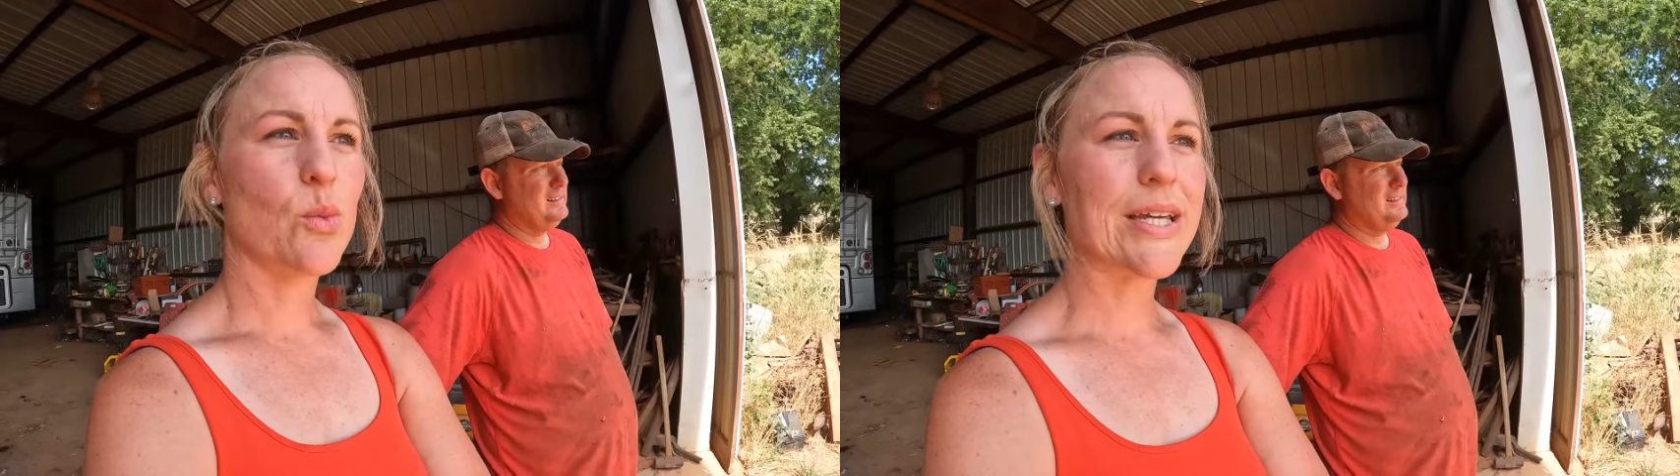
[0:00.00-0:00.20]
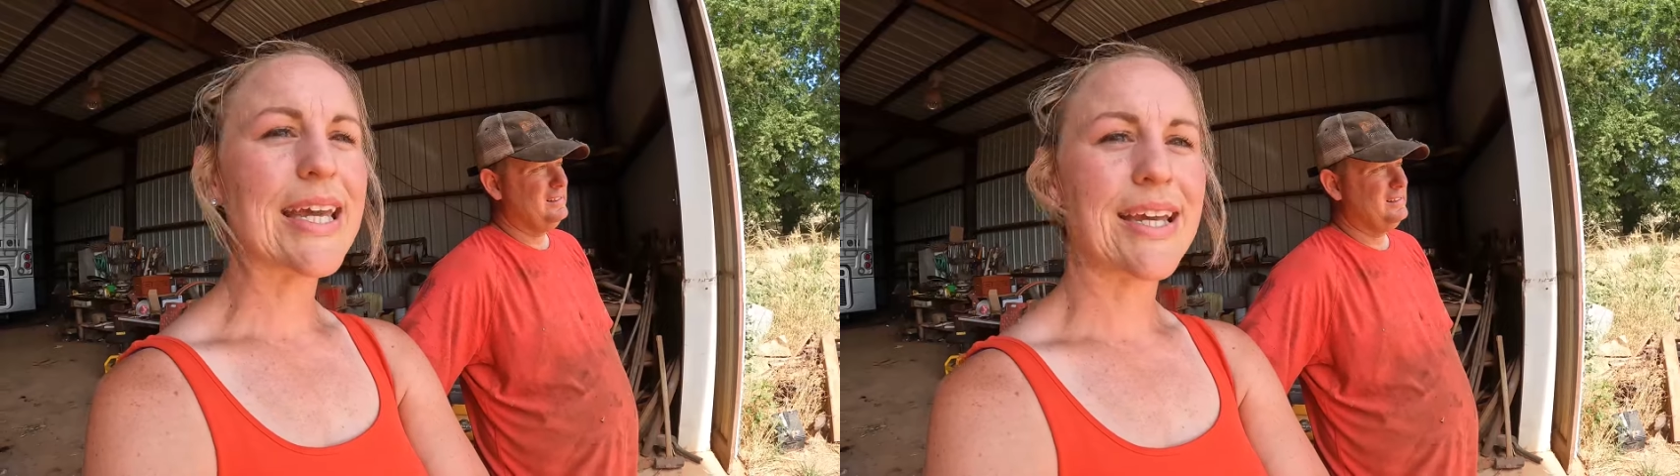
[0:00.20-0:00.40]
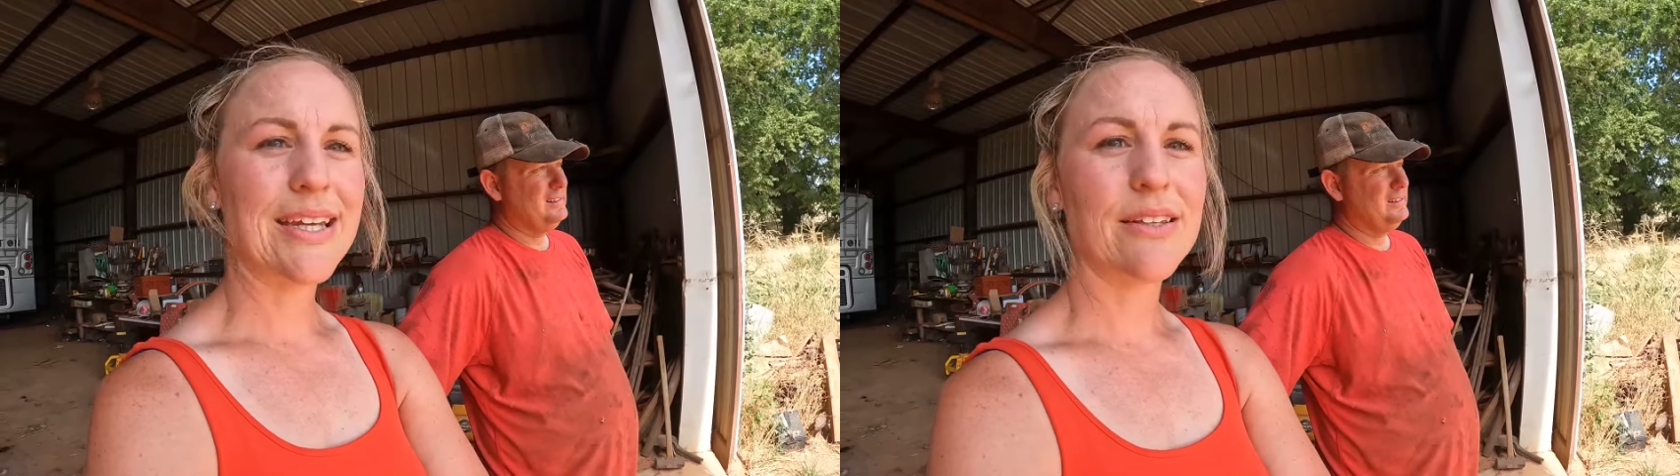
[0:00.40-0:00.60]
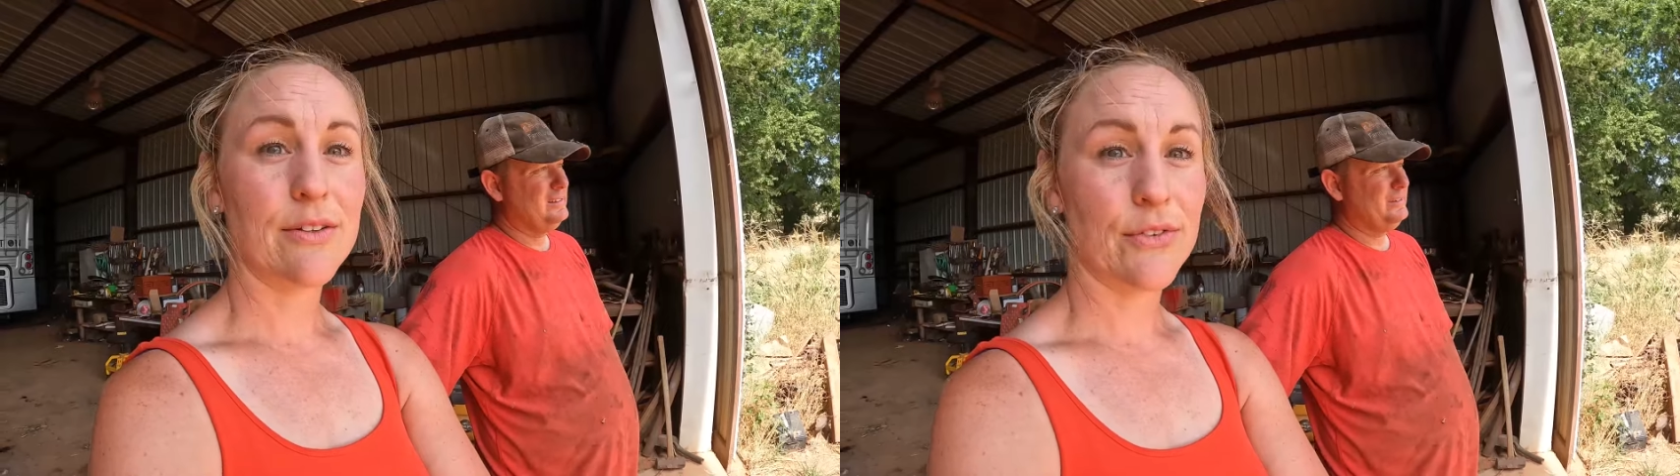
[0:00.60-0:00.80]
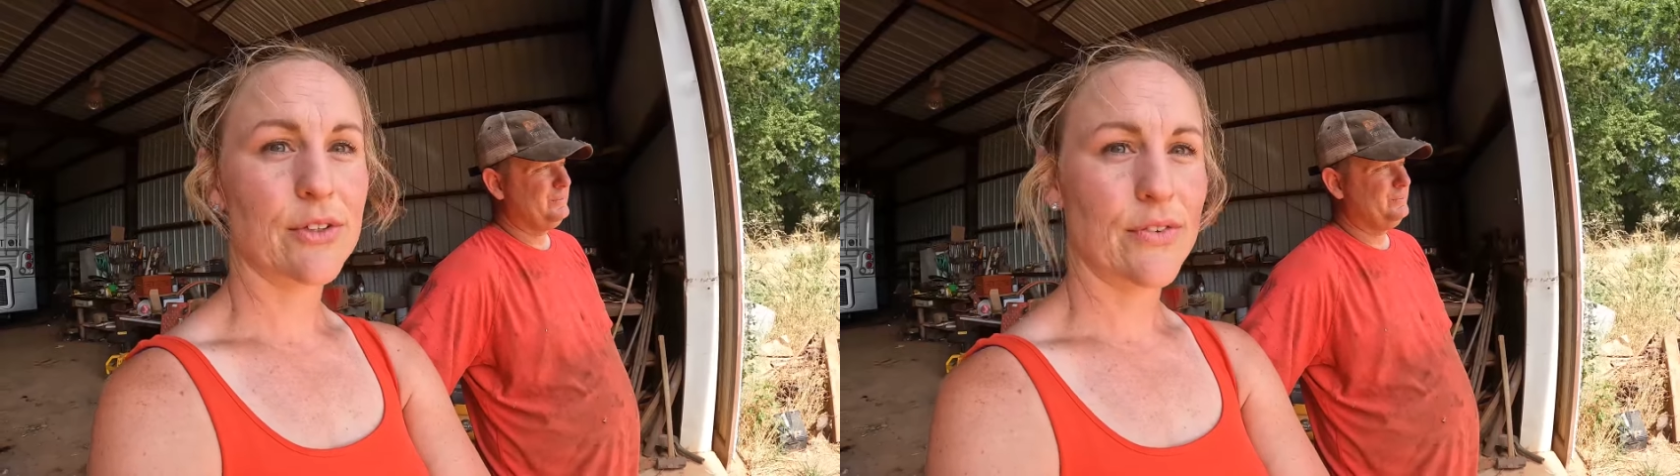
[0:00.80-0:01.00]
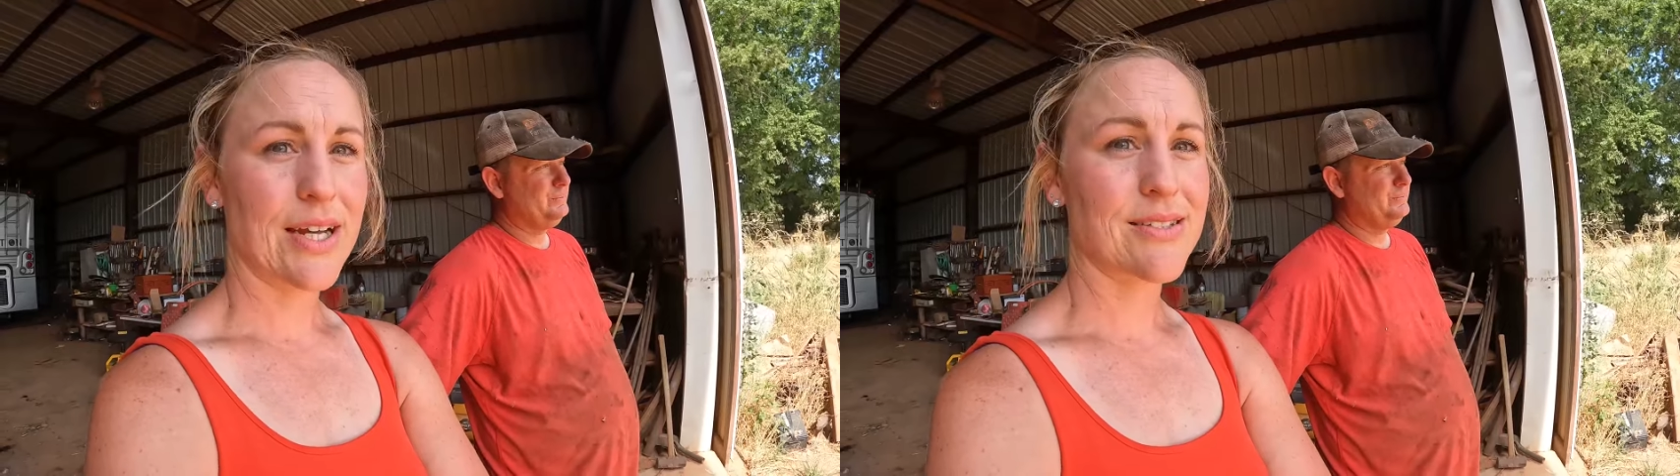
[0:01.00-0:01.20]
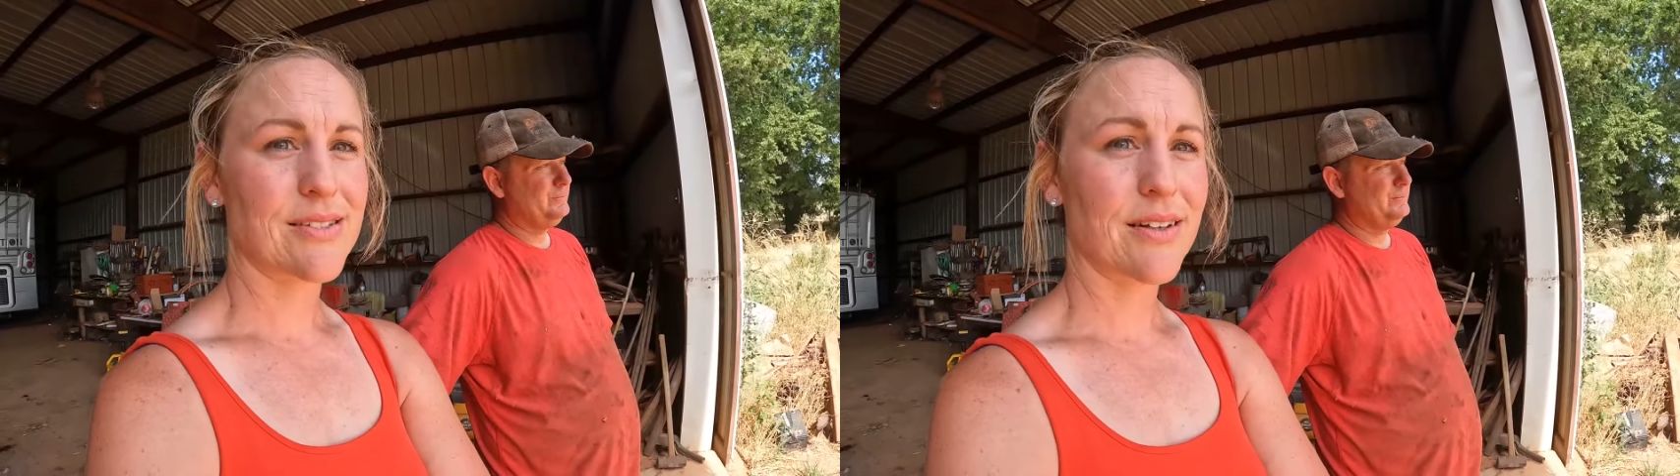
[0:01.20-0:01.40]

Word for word: we can't get in the field fast